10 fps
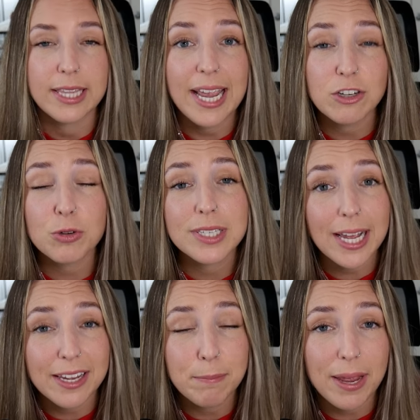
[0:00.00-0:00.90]
The Angels'
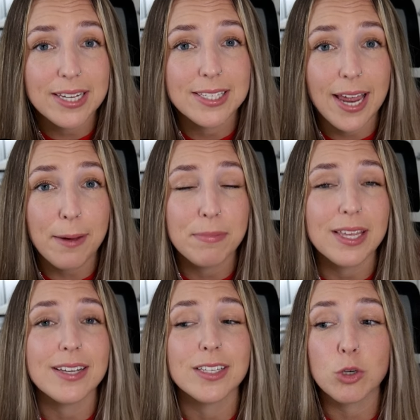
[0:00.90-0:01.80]
second base depth
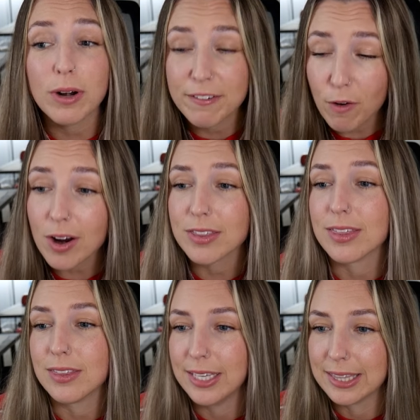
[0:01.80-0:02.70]
is twenty-fourth
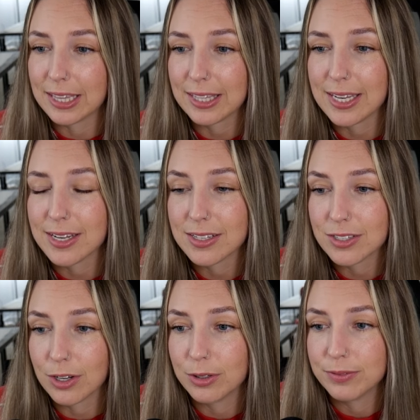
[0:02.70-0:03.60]
in the league,
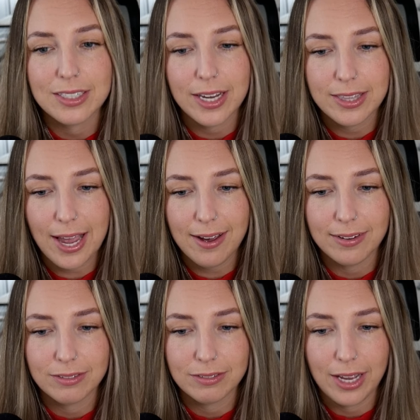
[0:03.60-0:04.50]
so take that
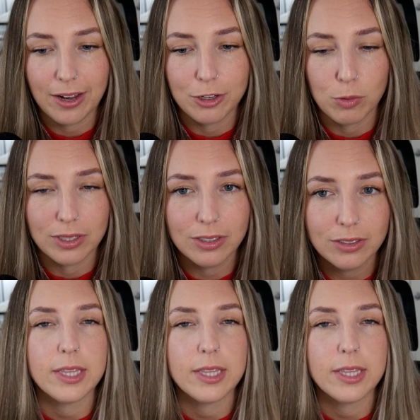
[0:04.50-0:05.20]
how you will.